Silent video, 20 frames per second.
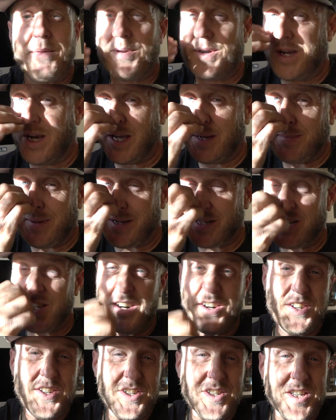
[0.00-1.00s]
We're talking about
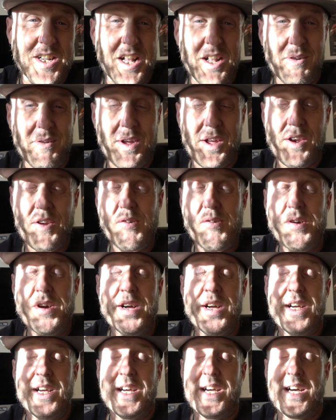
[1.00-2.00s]
Sargent's, Colorado,
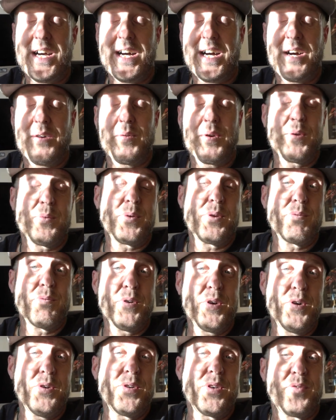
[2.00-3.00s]
where we
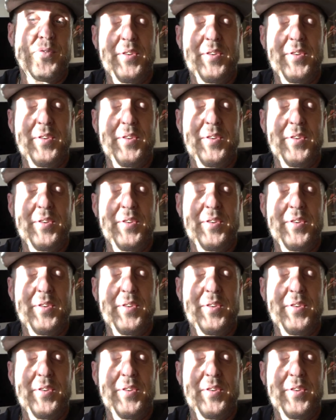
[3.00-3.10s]
rode.